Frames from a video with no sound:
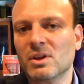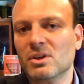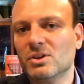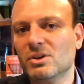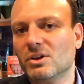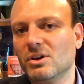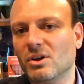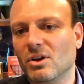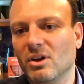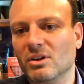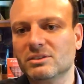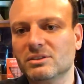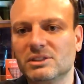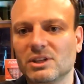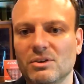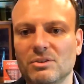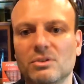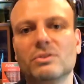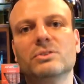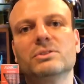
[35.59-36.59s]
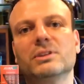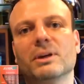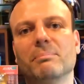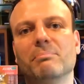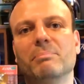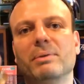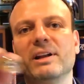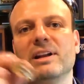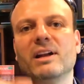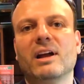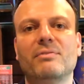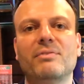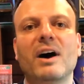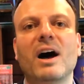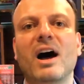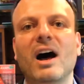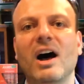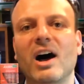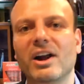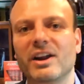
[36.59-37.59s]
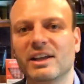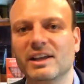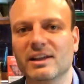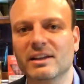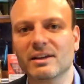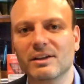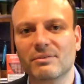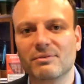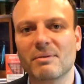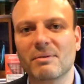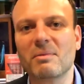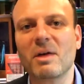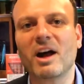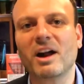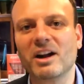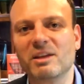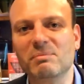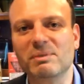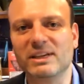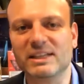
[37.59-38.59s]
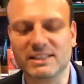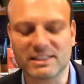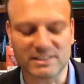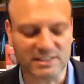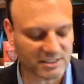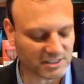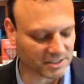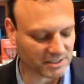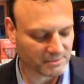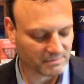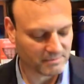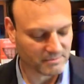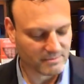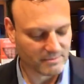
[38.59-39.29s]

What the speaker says: you could also use a bit of honey from the honeybees.